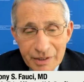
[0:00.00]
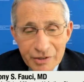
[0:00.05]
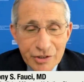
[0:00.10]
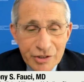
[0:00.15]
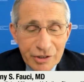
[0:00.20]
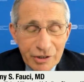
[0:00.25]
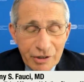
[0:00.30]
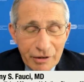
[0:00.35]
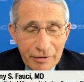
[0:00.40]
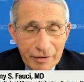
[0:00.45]

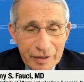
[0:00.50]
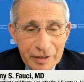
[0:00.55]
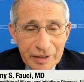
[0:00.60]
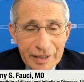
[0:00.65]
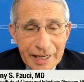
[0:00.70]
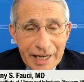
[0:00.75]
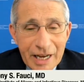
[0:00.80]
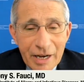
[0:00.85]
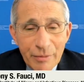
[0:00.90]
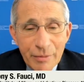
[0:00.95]

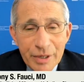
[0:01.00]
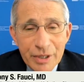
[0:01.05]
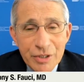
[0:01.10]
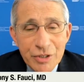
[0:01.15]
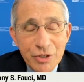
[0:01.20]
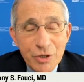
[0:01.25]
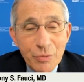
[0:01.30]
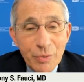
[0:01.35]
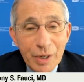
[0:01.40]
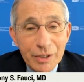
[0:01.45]
Historically, Howard,
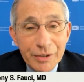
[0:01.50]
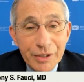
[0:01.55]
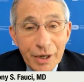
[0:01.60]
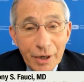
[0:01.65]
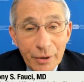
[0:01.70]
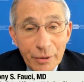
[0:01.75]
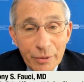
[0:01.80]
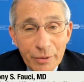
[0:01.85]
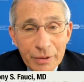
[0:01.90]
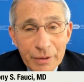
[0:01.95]
as you well
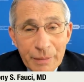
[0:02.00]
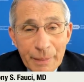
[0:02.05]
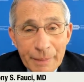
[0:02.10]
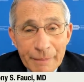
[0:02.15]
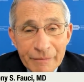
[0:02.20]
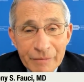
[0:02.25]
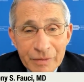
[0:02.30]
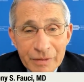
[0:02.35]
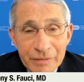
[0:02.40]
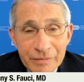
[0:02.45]
know,
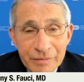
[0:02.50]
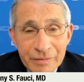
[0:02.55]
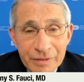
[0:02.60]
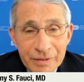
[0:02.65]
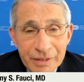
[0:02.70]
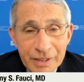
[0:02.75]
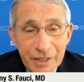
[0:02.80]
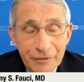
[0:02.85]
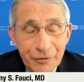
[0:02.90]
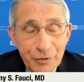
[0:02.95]

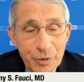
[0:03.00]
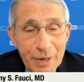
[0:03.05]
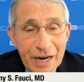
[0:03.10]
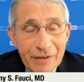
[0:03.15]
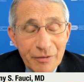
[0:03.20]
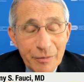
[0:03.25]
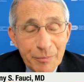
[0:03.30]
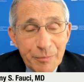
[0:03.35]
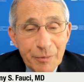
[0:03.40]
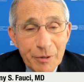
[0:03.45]
if you
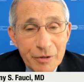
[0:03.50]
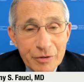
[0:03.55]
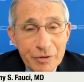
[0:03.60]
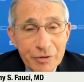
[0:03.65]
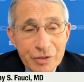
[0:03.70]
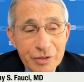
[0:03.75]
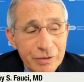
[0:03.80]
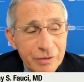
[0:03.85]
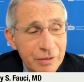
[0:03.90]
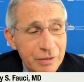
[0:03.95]
have a
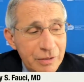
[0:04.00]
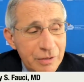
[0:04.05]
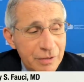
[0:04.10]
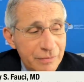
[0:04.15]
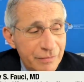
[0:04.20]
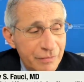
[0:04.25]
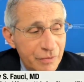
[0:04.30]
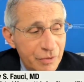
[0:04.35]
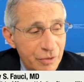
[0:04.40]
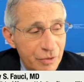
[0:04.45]
person
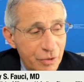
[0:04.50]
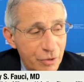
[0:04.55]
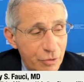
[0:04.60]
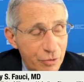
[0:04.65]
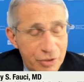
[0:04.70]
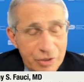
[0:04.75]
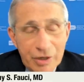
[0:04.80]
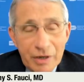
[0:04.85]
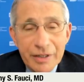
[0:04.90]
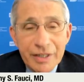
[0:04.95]

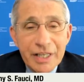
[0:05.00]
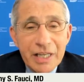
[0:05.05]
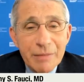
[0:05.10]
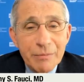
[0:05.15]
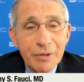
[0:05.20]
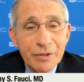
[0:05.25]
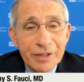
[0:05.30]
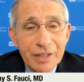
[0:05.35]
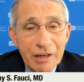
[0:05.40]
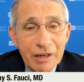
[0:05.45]
who's on
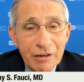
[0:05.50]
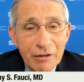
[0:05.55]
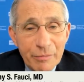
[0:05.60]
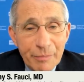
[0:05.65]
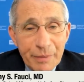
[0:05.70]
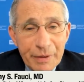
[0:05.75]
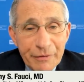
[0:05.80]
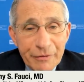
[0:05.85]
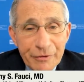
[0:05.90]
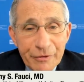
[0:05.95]

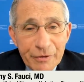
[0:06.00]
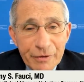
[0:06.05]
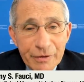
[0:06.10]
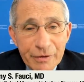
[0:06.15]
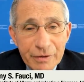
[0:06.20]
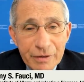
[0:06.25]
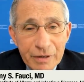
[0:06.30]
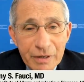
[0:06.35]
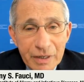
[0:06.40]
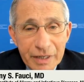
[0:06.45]
chemotherapy
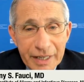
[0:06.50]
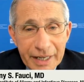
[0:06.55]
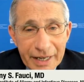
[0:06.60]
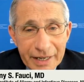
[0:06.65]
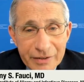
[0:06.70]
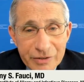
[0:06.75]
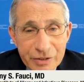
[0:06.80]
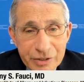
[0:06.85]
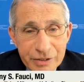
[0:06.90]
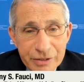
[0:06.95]
for a
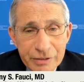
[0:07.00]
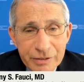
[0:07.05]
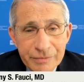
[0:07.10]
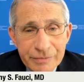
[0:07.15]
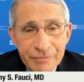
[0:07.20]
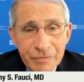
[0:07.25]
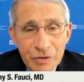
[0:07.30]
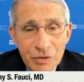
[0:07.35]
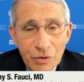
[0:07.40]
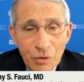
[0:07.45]
cancer
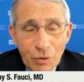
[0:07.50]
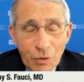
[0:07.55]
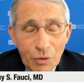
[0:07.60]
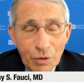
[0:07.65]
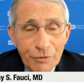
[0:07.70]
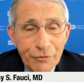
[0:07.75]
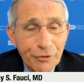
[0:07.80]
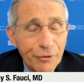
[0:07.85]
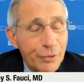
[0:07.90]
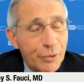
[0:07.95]

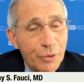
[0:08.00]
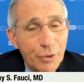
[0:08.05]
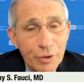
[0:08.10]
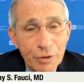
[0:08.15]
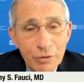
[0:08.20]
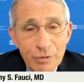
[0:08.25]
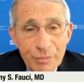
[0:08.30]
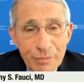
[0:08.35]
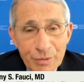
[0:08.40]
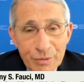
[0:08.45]
or for an
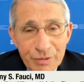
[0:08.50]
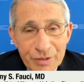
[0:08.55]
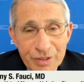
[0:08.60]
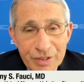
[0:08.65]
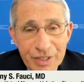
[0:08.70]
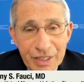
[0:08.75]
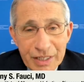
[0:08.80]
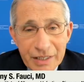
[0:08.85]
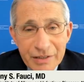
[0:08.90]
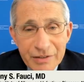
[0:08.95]
autoimmune
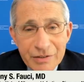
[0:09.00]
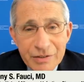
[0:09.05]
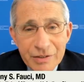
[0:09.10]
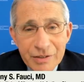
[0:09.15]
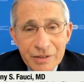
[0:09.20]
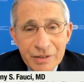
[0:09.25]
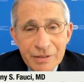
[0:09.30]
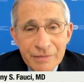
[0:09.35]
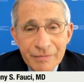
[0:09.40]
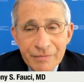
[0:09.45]

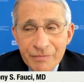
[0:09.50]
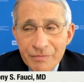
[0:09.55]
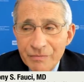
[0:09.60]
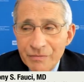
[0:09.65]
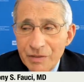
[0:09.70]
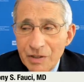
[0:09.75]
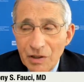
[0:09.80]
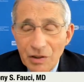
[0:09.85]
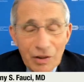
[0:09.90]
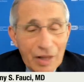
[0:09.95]
disease,
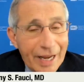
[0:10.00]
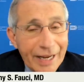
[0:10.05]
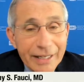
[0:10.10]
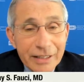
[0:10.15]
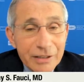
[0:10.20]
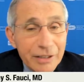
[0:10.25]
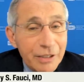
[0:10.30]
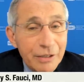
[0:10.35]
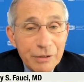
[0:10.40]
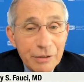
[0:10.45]
the
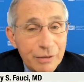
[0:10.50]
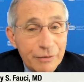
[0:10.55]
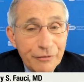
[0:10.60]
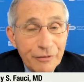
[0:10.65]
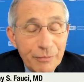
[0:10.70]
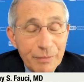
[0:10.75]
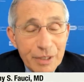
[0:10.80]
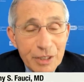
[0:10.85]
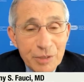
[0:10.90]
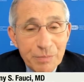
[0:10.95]
likelihood
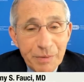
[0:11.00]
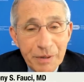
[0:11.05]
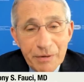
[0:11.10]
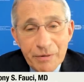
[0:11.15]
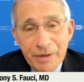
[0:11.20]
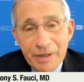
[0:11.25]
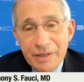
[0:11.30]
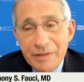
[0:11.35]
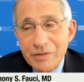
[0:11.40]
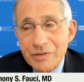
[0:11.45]
from
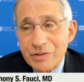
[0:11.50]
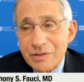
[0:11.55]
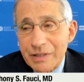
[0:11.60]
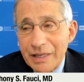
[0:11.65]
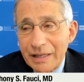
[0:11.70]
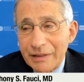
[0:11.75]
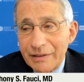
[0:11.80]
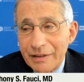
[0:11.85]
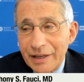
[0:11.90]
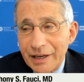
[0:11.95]
experience
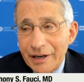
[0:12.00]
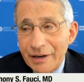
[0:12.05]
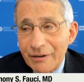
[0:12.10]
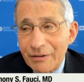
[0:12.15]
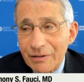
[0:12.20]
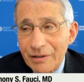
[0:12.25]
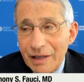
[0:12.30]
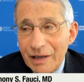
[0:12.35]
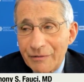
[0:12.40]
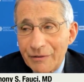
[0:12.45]
that
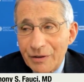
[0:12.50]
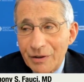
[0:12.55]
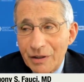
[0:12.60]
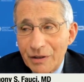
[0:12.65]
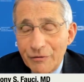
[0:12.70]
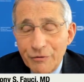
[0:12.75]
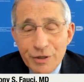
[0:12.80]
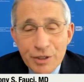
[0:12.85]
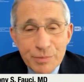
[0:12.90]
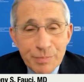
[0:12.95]
their
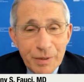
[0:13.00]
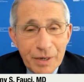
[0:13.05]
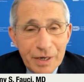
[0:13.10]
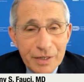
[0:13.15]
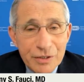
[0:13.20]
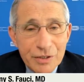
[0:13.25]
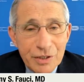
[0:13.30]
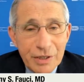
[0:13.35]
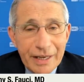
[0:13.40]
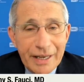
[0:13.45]
level of
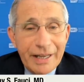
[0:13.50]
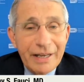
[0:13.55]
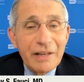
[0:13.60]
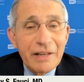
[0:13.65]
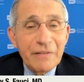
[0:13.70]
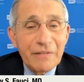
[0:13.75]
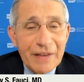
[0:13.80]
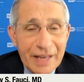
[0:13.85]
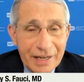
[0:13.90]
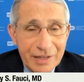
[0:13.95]
response to
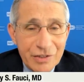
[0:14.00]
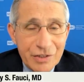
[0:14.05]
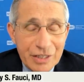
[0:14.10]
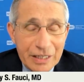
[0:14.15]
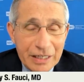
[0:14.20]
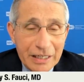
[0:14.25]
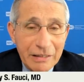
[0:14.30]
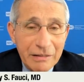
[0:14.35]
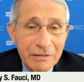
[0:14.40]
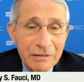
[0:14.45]
any
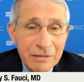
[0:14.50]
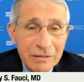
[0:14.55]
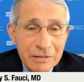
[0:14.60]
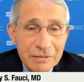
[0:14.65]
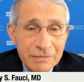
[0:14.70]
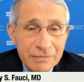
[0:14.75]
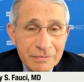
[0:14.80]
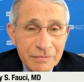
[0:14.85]
vaccine